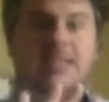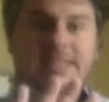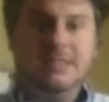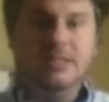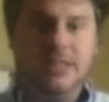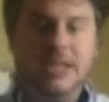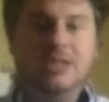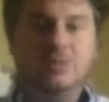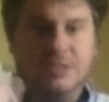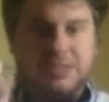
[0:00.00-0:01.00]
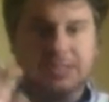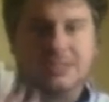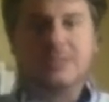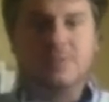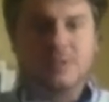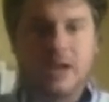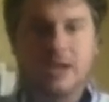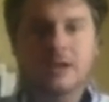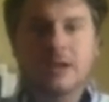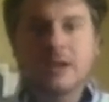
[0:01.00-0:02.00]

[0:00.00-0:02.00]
disengagement systems, right?